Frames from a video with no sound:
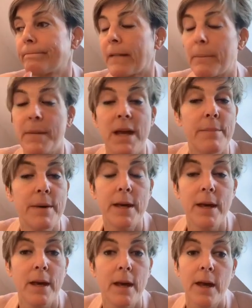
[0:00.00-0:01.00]

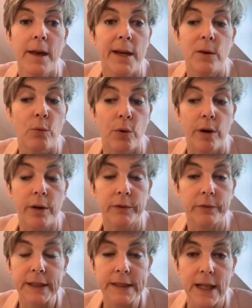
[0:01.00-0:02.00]
Maybe it works
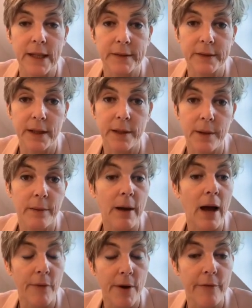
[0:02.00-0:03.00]
fantastic.
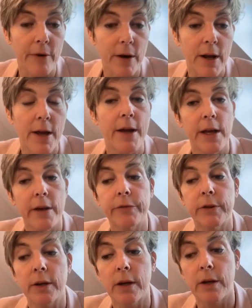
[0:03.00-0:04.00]
However, if
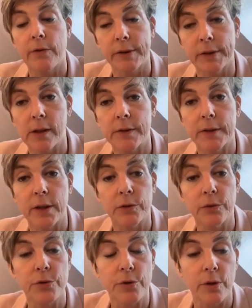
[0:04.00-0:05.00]
the results are
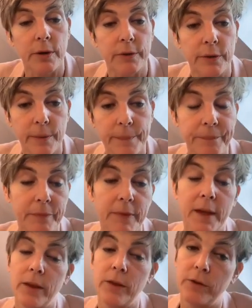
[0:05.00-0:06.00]
too short-term,
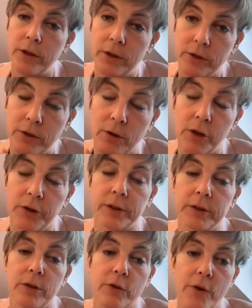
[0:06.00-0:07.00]
then you can
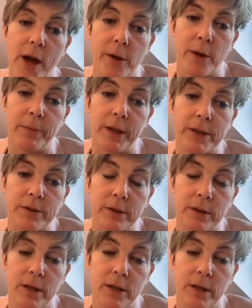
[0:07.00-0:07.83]
consider cryoablation.